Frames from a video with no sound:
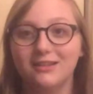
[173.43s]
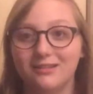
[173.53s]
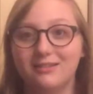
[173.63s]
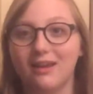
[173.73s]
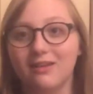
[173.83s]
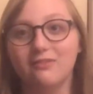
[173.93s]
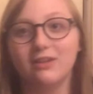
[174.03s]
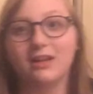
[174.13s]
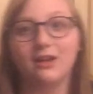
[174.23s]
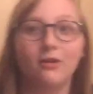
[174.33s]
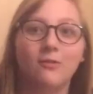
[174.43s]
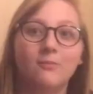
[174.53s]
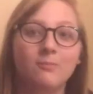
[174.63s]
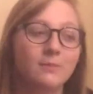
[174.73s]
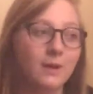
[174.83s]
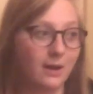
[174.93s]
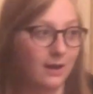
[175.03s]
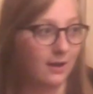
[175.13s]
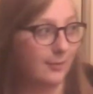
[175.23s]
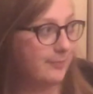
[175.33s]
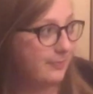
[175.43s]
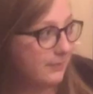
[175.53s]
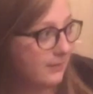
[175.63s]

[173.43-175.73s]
the second video. Um,